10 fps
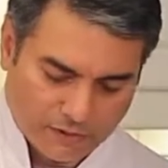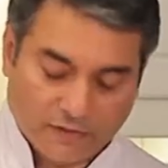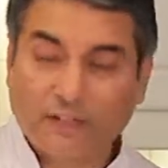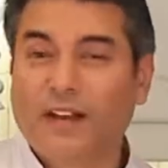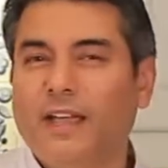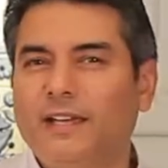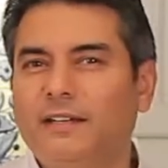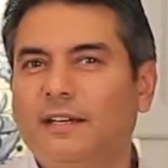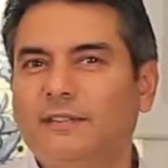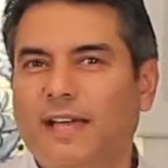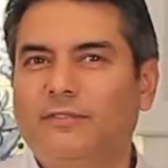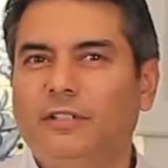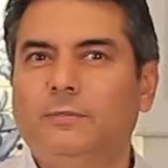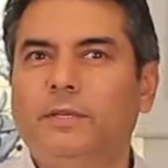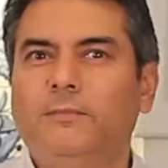because I like to have a
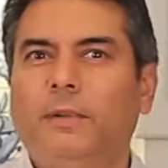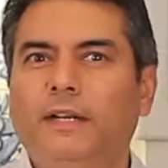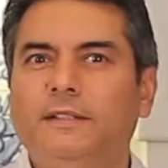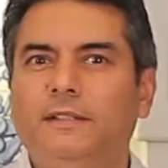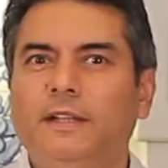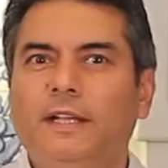little bit of bite